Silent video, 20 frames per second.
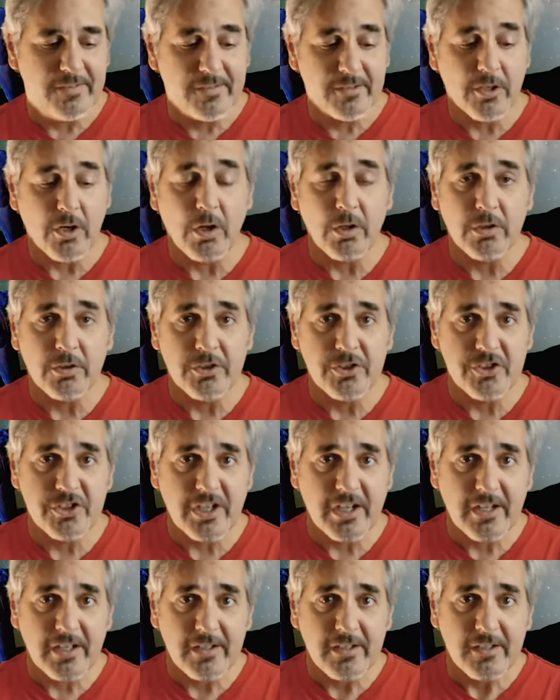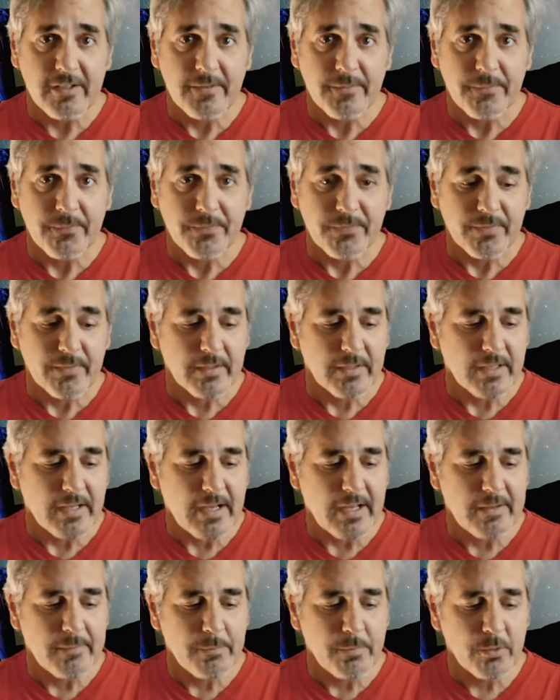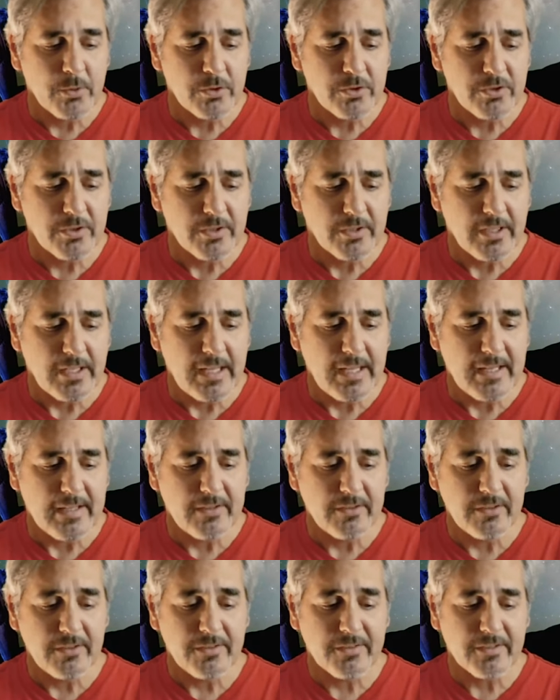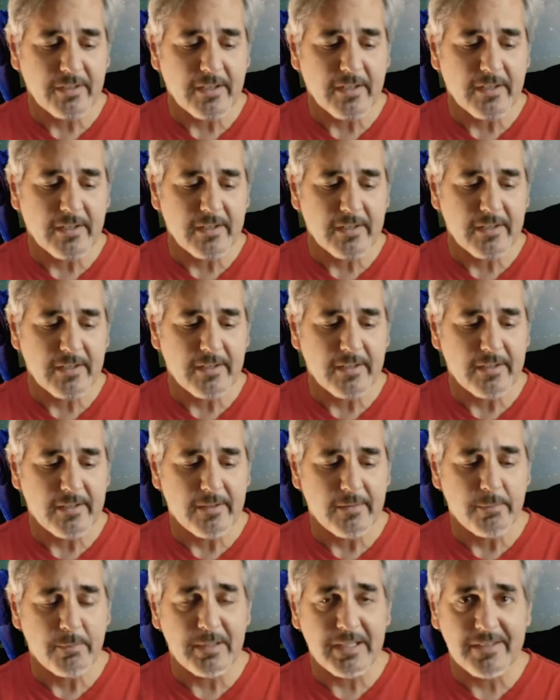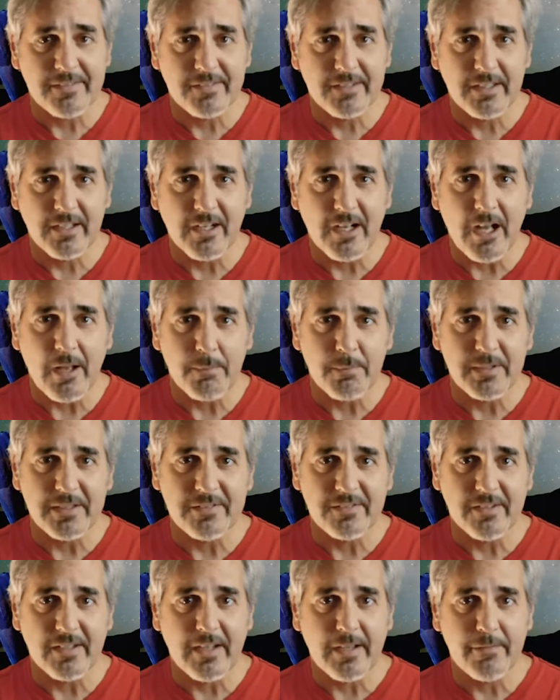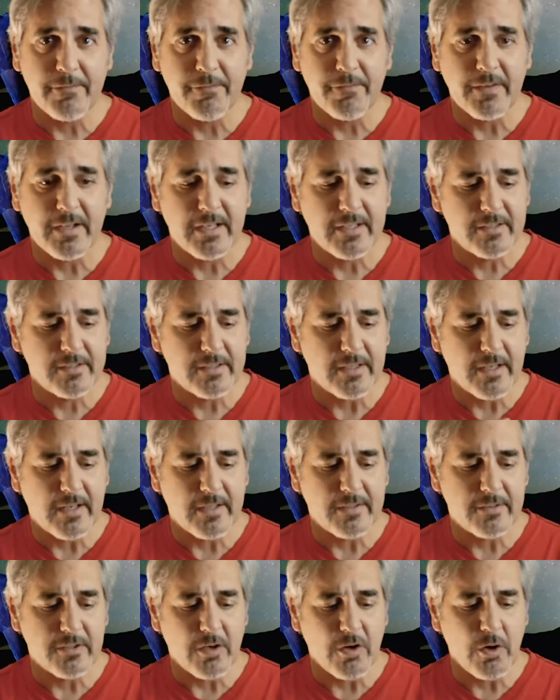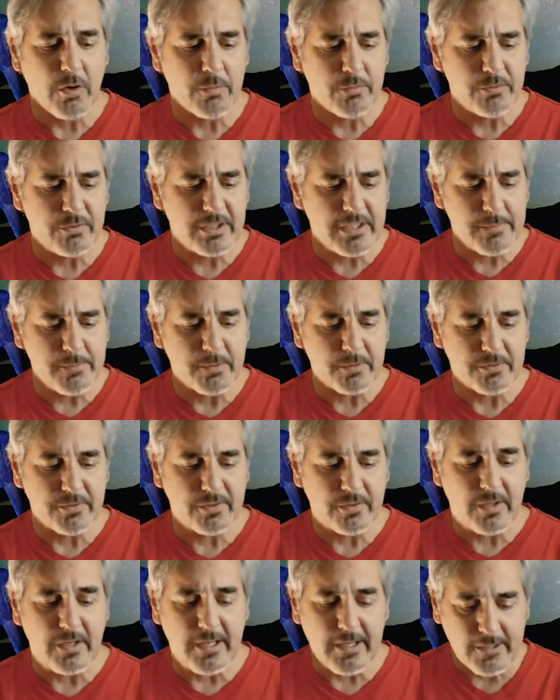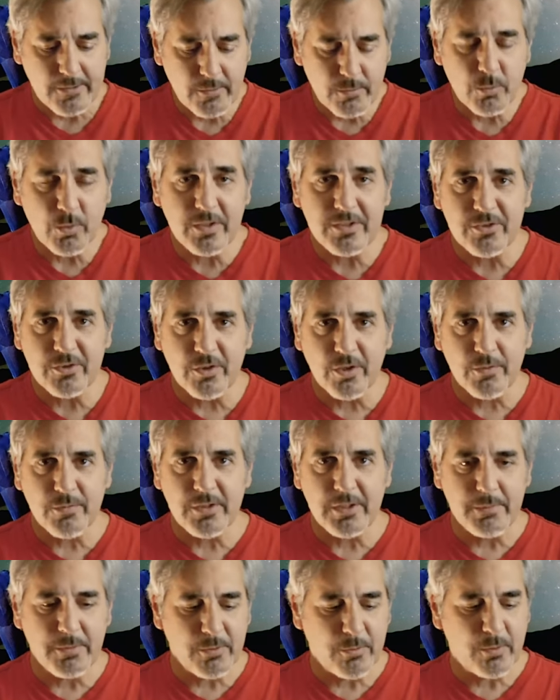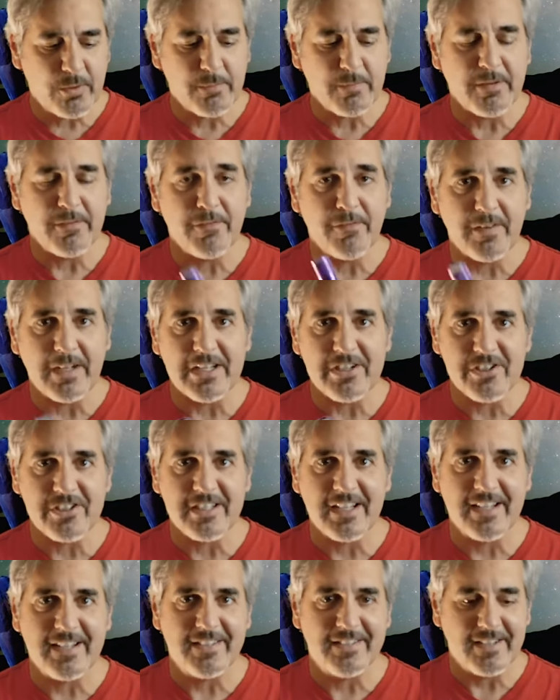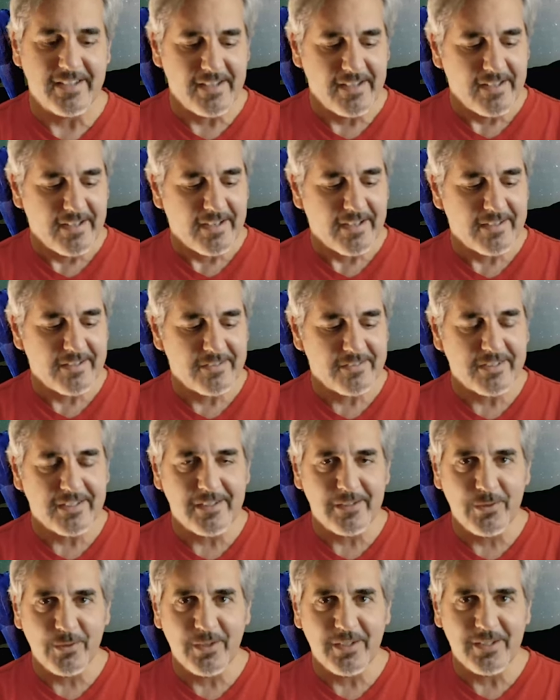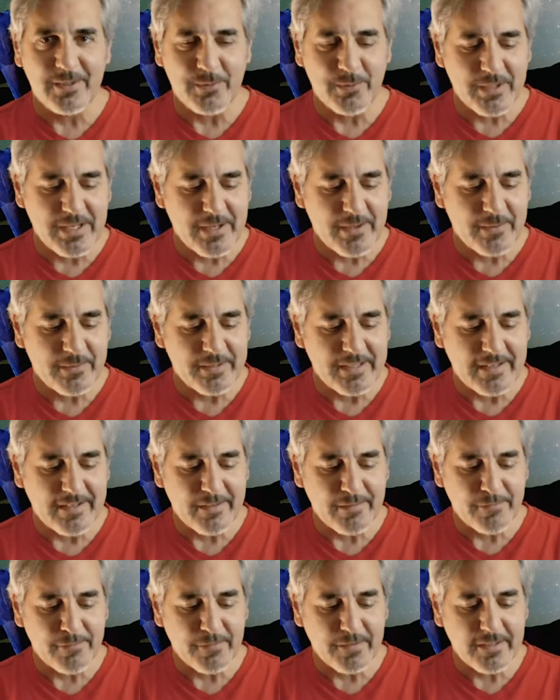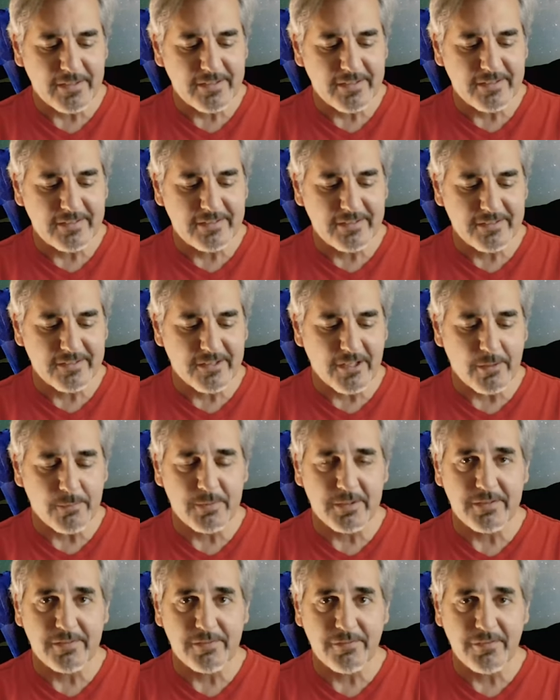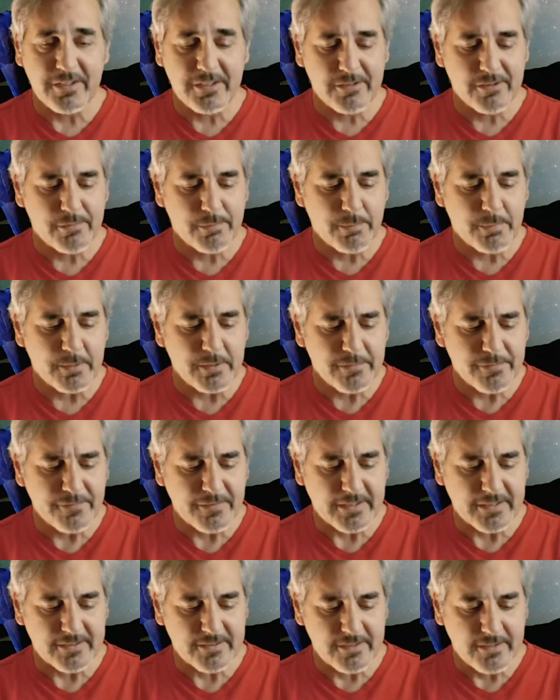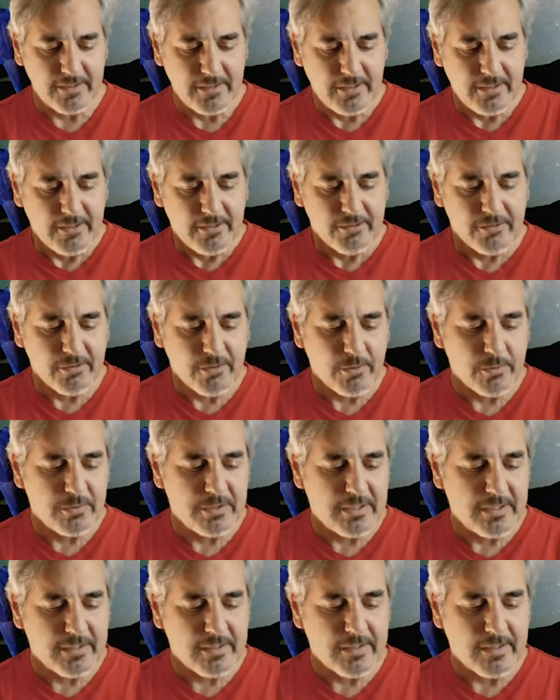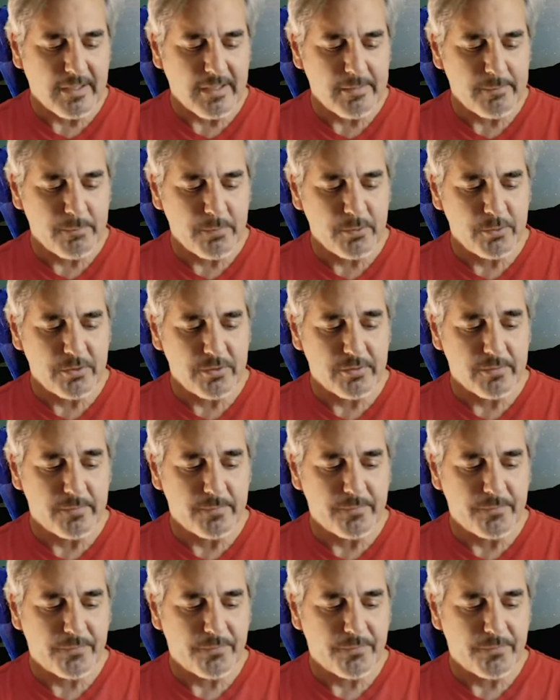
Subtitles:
is color gel I put, and these are plastic couplets I find at Home Depot. So I went to Home Depot with my flashlight, and I started looking around, and I find that this couplet fits perfect. So then I put